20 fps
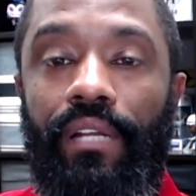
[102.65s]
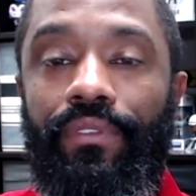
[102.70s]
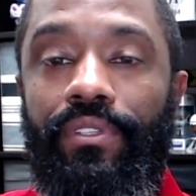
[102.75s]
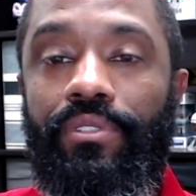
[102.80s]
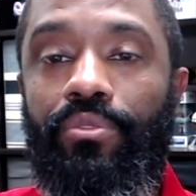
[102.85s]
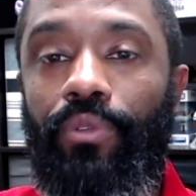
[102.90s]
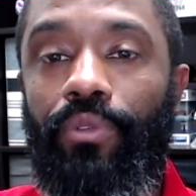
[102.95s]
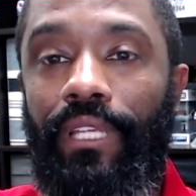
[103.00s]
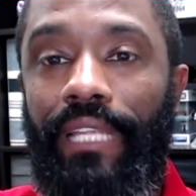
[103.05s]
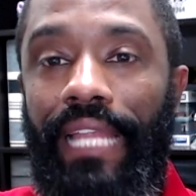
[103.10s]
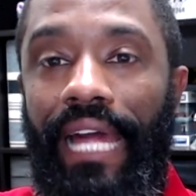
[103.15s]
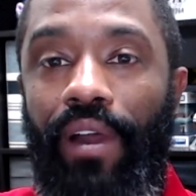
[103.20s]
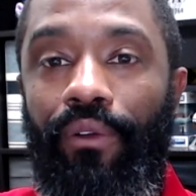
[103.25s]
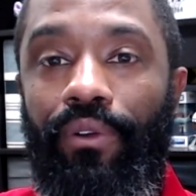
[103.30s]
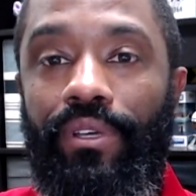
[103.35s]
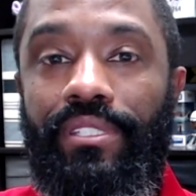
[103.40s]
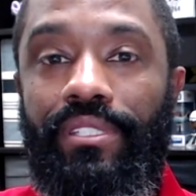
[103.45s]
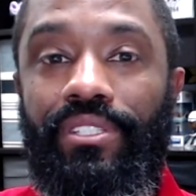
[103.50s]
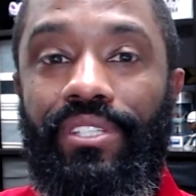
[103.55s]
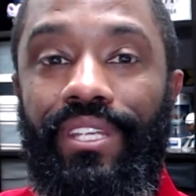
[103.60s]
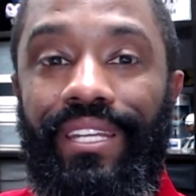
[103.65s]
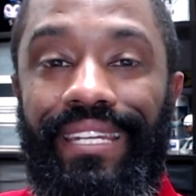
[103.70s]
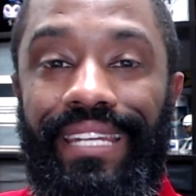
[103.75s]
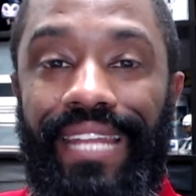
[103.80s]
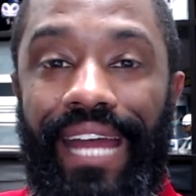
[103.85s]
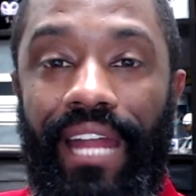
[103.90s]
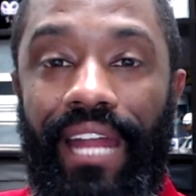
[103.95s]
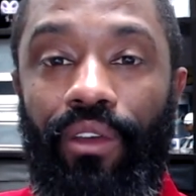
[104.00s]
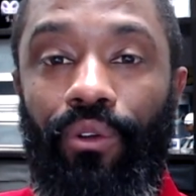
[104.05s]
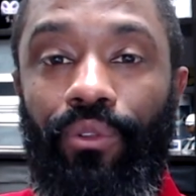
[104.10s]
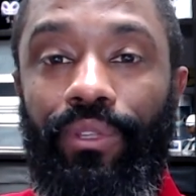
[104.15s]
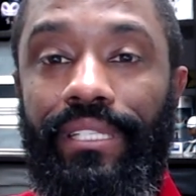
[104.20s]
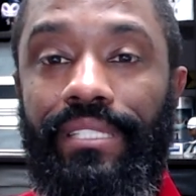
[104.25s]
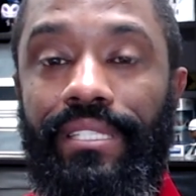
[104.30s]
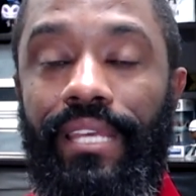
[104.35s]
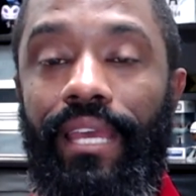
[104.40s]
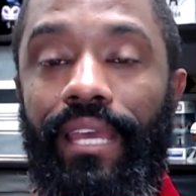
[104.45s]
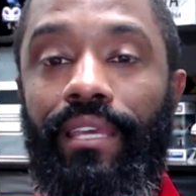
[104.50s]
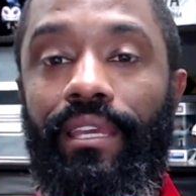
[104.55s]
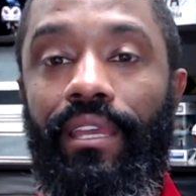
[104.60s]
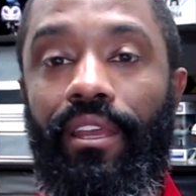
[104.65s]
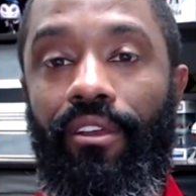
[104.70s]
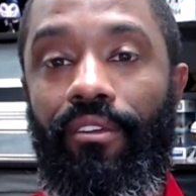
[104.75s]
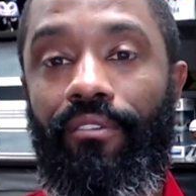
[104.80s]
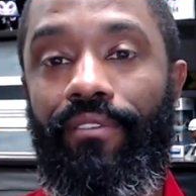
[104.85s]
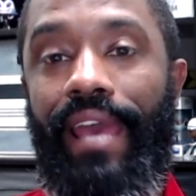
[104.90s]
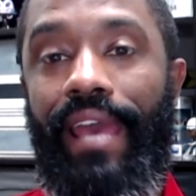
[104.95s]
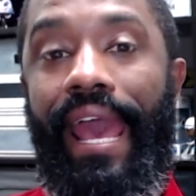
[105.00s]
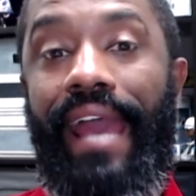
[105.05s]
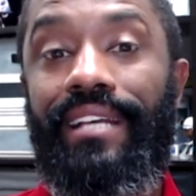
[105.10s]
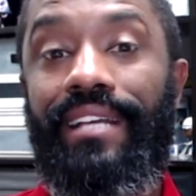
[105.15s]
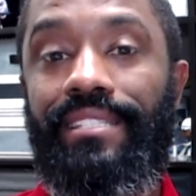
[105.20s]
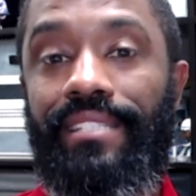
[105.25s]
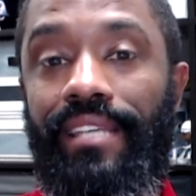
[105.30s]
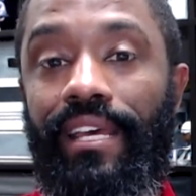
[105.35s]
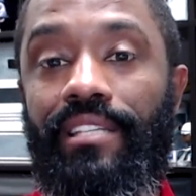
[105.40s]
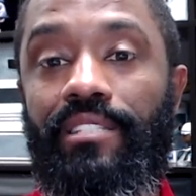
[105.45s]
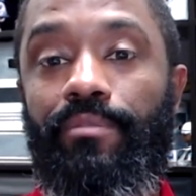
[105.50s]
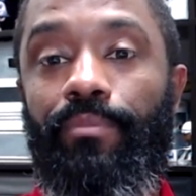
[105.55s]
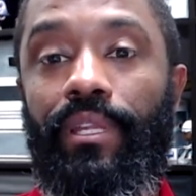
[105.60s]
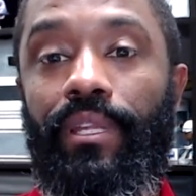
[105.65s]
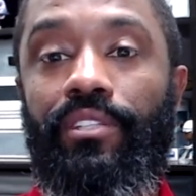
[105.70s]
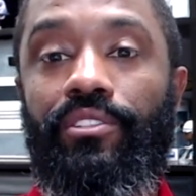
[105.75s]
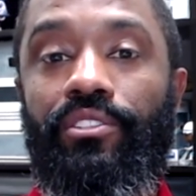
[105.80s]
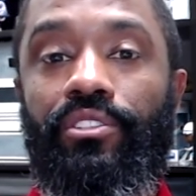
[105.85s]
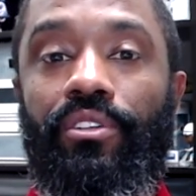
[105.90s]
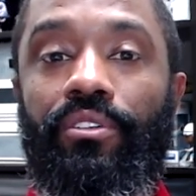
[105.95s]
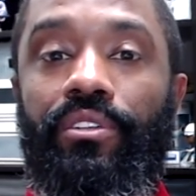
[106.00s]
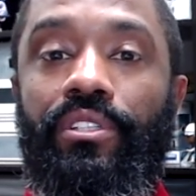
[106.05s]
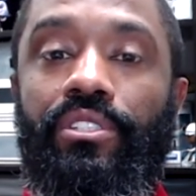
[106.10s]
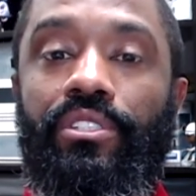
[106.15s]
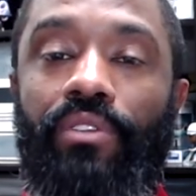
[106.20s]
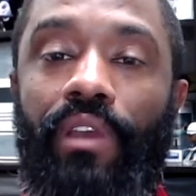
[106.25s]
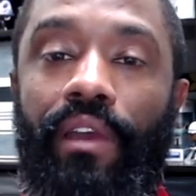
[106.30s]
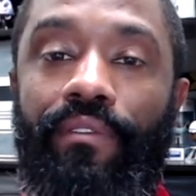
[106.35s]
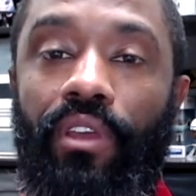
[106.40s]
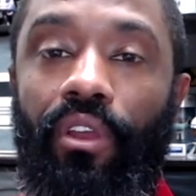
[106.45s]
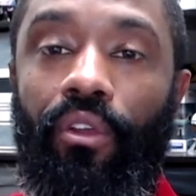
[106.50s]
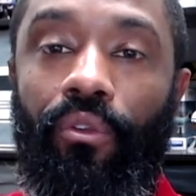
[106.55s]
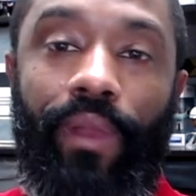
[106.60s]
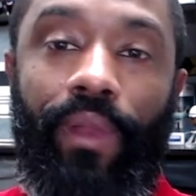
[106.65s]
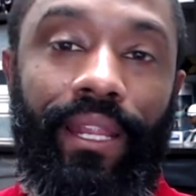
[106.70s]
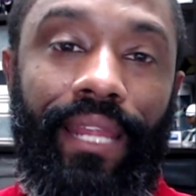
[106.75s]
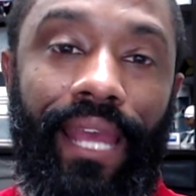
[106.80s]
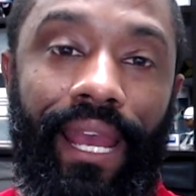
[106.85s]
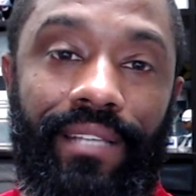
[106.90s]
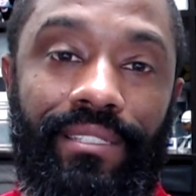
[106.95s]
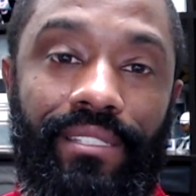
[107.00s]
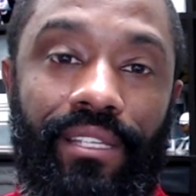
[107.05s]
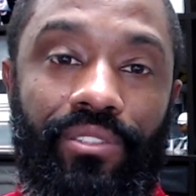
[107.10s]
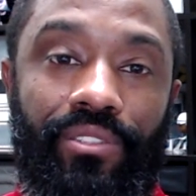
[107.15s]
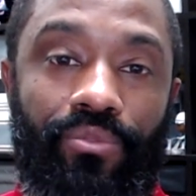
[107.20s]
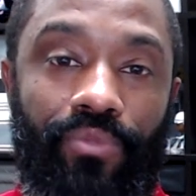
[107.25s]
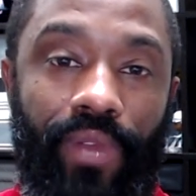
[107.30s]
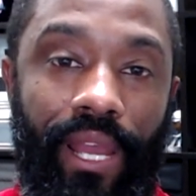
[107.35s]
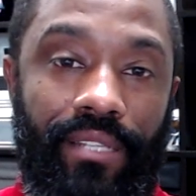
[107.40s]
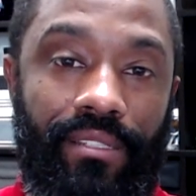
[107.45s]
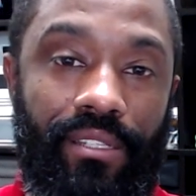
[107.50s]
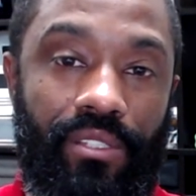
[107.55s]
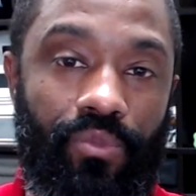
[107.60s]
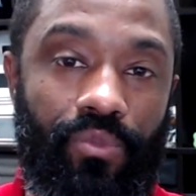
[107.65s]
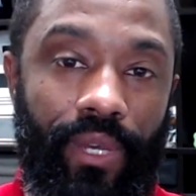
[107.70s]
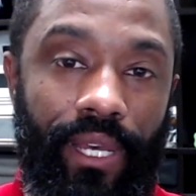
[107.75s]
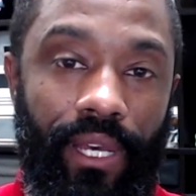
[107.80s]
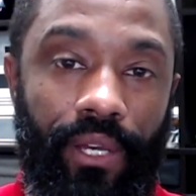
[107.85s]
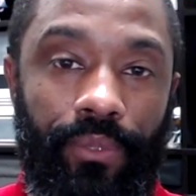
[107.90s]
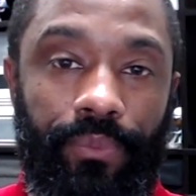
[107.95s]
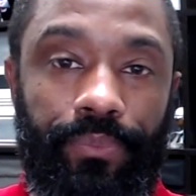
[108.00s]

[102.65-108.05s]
This will allow us to not only take care of access, but ensure that you have the correct access rights as well.